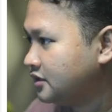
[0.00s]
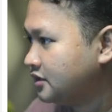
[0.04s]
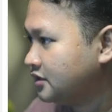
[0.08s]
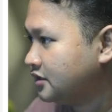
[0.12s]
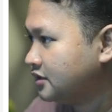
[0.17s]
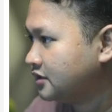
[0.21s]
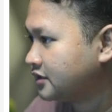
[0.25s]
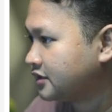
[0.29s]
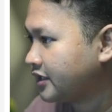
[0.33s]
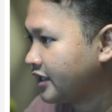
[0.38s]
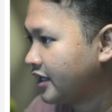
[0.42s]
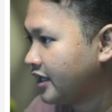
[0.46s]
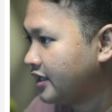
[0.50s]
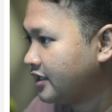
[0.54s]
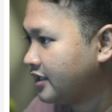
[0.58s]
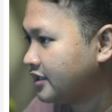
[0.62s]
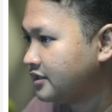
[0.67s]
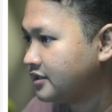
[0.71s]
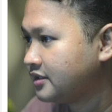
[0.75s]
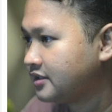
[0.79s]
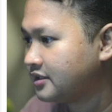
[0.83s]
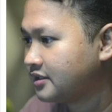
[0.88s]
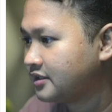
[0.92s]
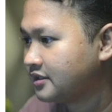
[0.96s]

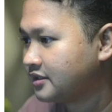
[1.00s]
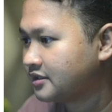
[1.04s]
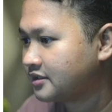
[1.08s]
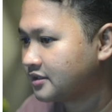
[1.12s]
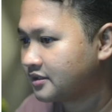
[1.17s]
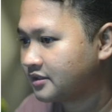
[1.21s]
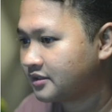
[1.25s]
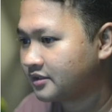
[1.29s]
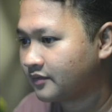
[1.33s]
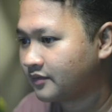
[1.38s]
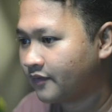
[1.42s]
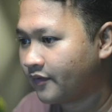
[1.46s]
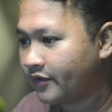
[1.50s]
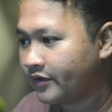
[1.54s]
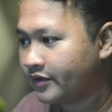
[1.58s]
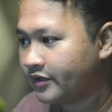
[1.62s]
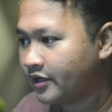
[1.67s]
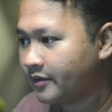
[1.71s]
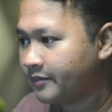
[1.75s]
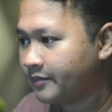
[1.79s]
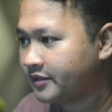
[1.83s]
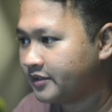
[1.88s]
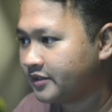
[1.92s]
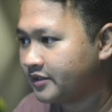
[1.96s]
Okay, it's already
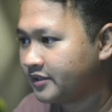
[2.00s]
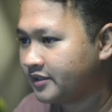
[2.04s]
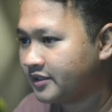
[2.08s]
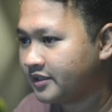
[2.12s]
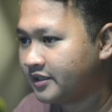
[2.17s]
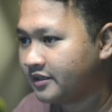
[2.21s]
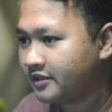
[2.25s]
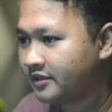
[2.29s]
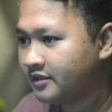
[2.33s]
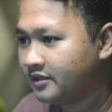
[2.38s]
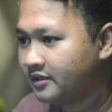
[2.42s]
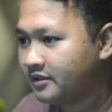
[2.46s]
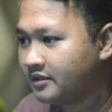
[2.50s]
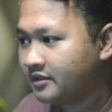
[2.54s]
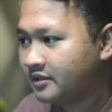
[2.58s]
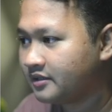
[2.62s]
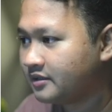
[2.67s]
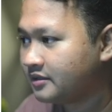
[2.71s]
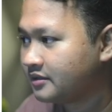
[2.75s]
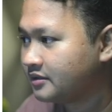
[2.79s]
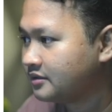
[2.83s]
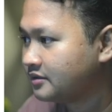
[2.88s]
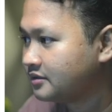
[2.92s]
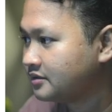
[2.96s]
updated here.
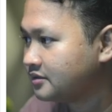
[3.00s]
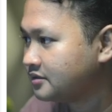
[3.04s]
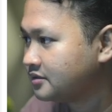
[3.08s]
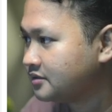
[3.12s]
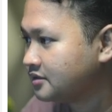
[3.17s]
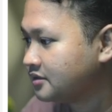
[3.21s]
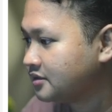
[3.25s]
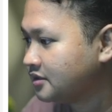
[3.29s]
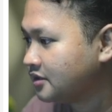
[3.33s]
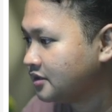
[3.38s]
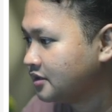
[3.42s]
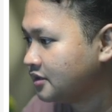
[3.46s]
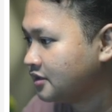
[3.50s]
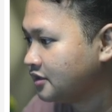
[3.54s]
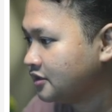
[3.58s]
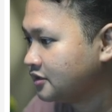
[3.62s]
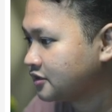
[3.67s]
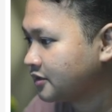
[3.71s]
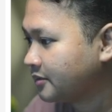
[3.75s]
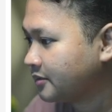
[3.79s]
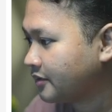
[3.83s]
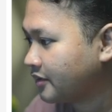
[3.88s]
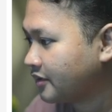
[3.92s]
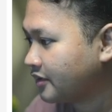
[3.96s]

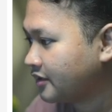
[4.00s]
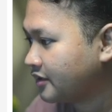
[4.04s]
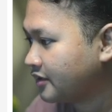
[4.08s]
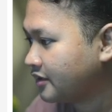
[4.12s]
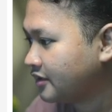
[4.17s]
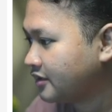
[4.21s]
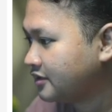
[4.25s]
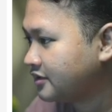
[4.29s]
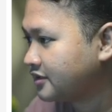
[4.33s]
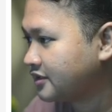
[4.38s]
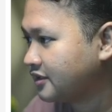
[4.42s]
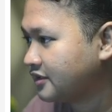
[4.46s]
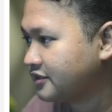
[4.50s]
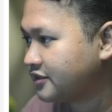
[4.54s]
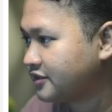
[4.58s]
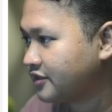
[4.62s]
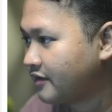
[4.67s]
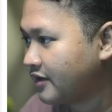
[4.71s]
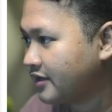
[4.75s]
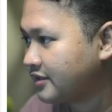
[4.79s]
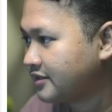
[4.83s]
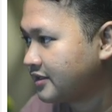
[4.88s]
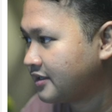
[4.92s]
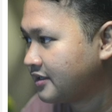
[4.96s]
So right here, still
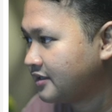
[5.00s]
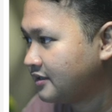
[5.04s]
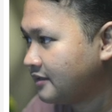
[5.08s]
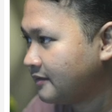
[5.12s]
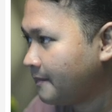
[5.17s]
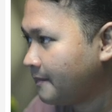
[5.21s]
generating.